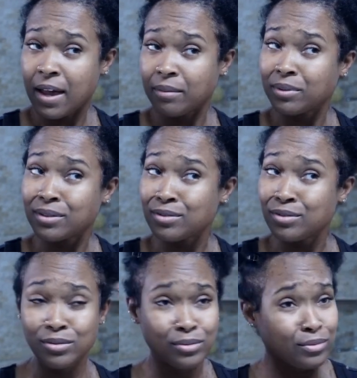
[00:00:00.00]
I'm gonna
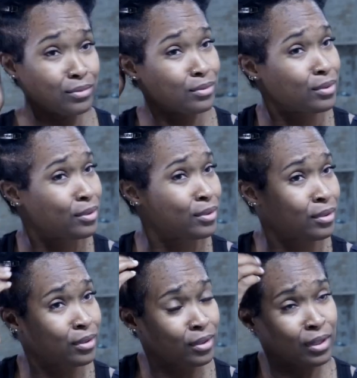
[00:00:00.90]
do
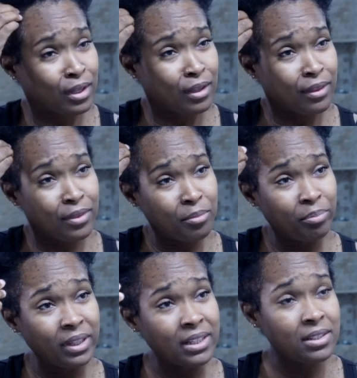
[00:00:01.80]
the
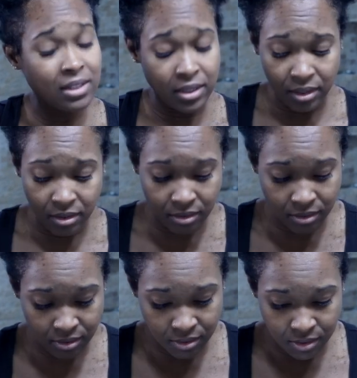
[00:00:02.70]
blending
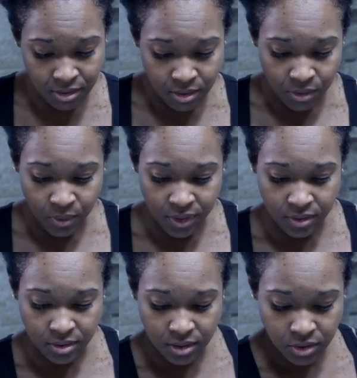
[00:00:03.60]
with
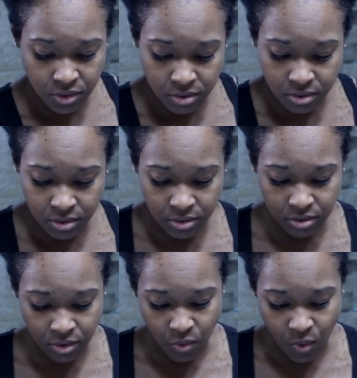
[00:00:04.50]
the scissors.
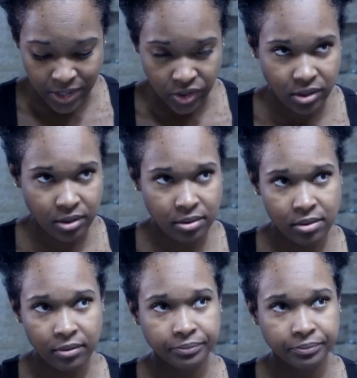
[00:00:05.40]
So watch this.